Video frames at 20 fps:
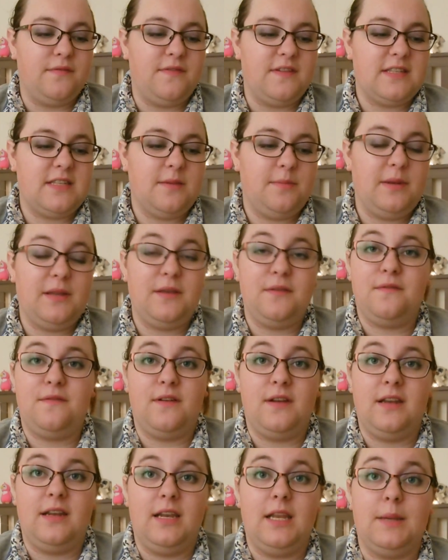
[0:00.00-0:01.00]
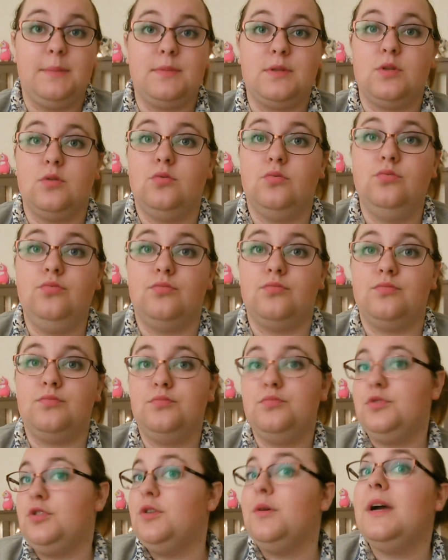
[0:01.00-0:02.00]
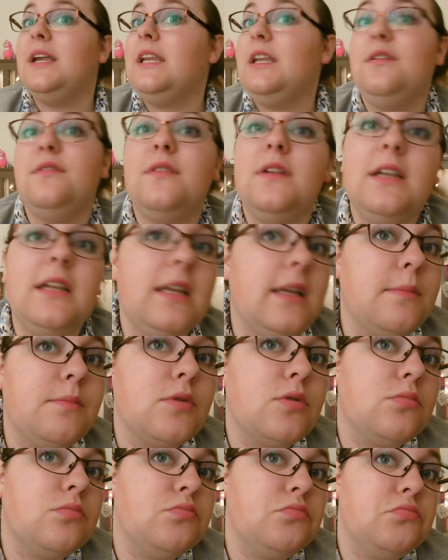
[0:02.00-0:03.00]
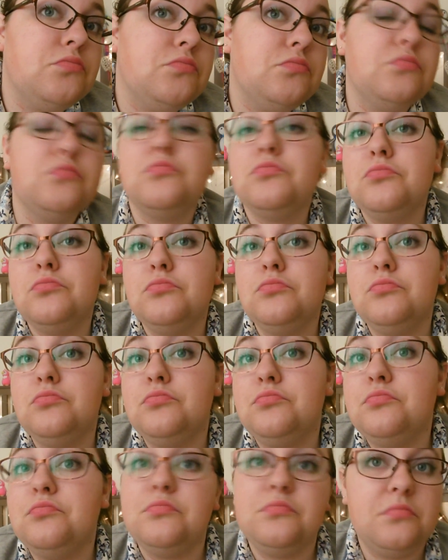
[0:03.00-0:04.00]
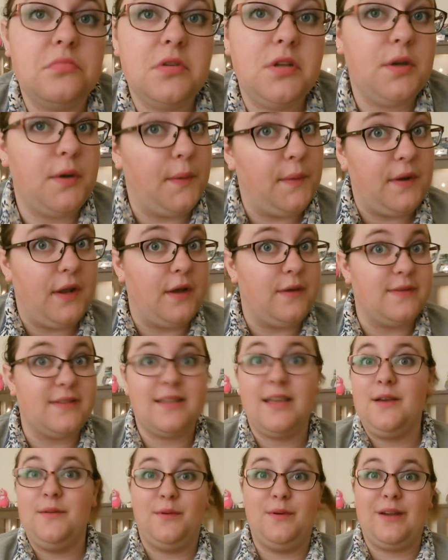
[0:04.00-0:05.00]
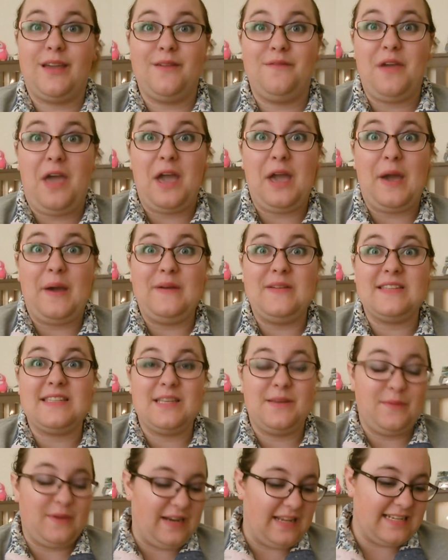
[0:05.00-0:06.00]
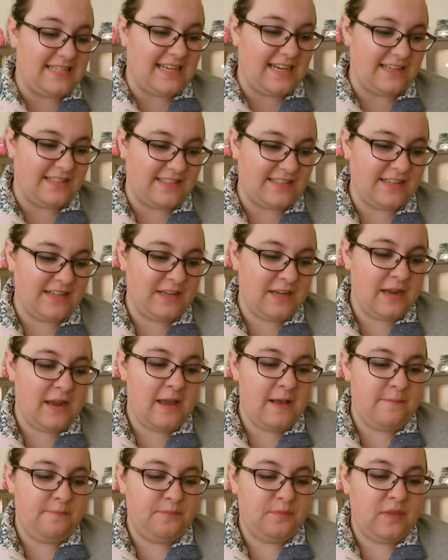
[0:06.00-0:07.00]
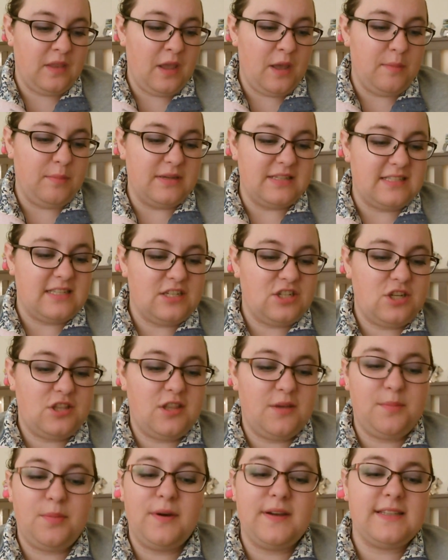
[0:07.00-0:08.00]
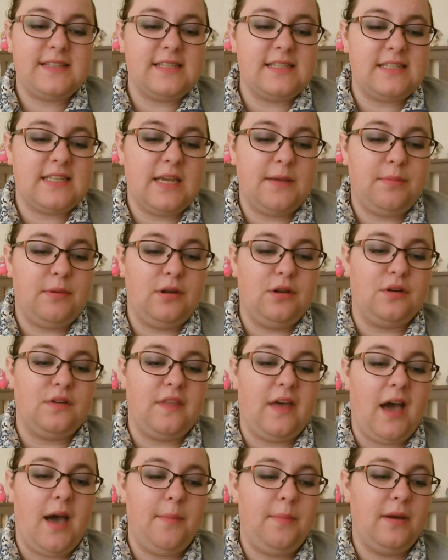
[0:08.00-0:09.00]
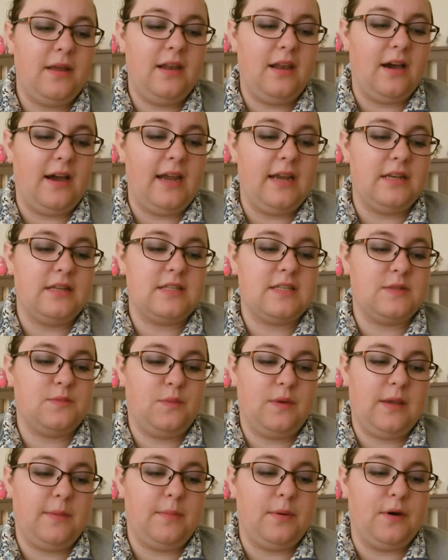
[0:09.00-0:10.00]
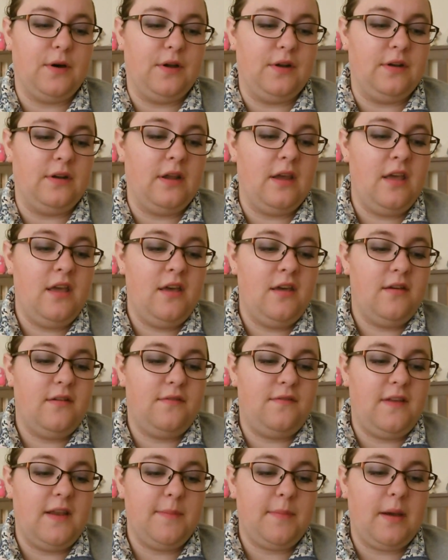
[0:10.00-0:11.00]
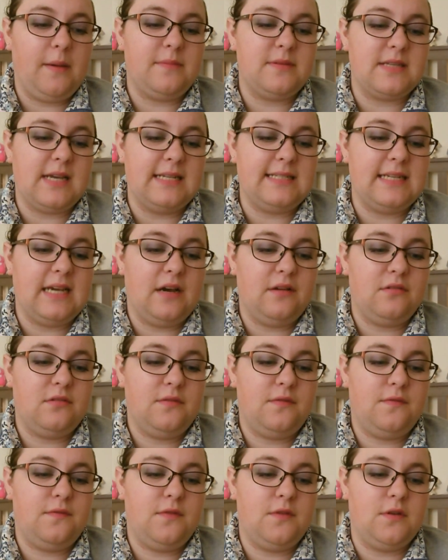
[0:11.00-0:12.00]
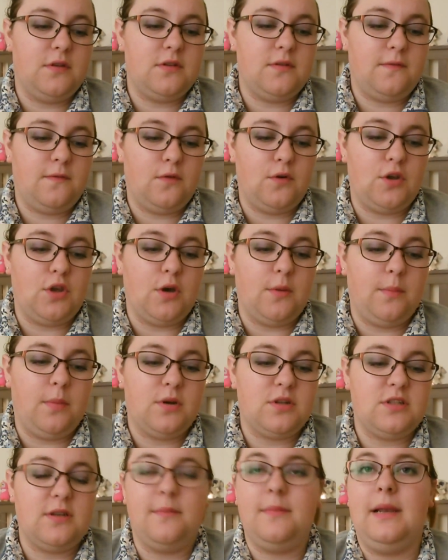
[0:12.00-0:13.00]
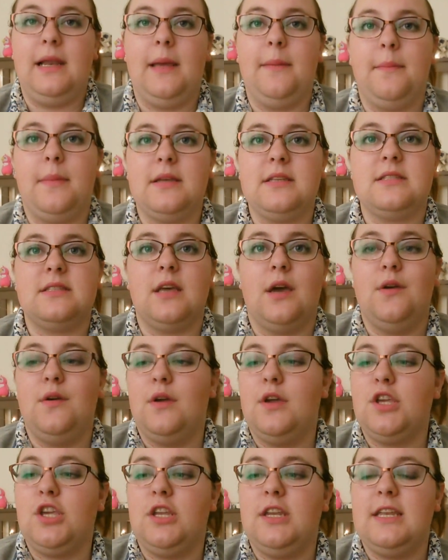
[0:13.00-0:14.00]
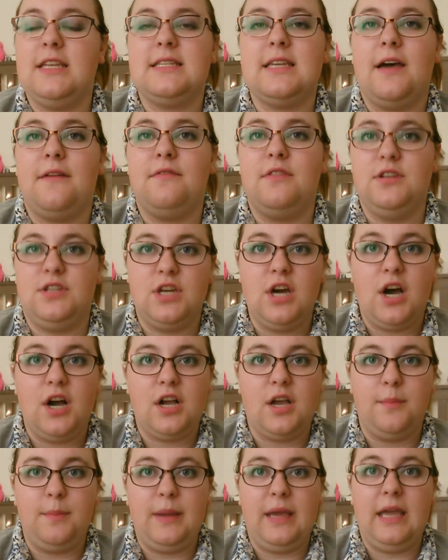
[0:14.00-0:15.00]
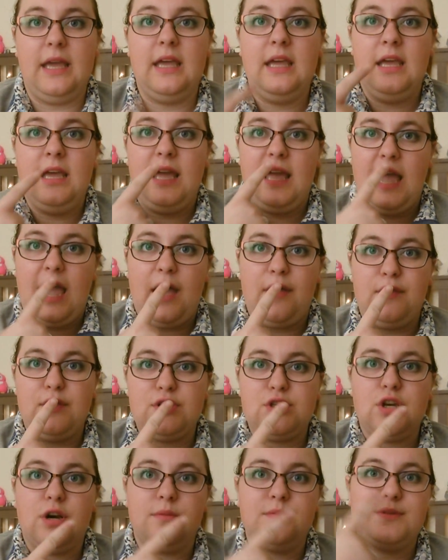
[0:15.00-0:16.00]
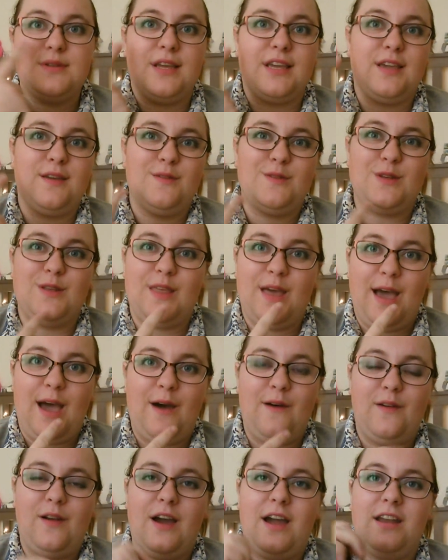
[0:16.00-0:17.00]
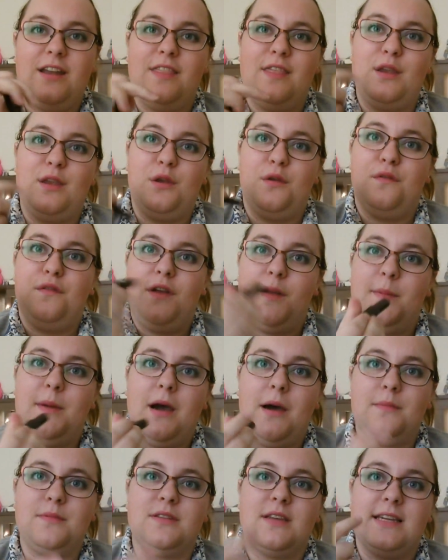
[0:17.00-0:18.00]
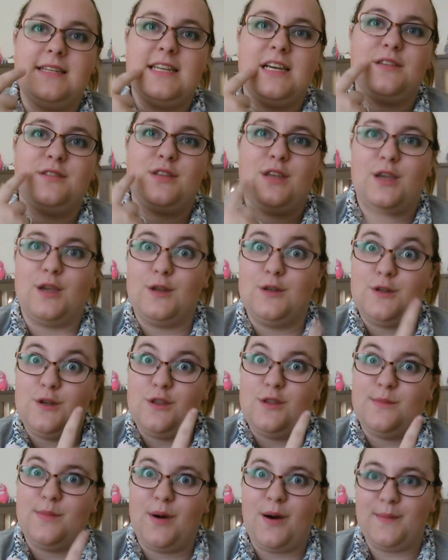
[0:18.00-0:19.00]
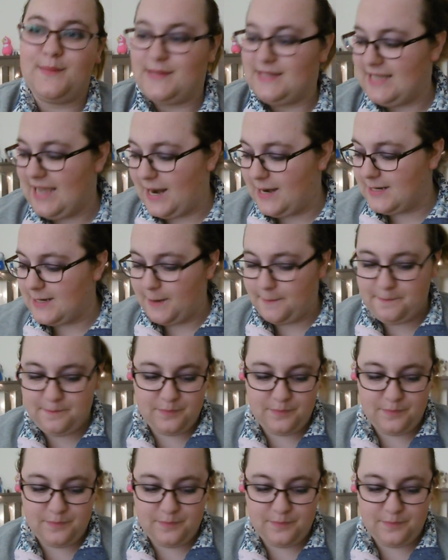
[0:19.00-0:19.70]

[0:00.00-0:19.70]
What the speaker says: visibly fuller lips. Do I need fuller lips? Who knows? We'll give it a go and see what it does. Position the pointy tip along the upper line, sweep on. Flip upside down for your bottom lip. So you need to have the darker bit at the top so it gives you the outline, and then you flip it upside down so you can do the bottom set.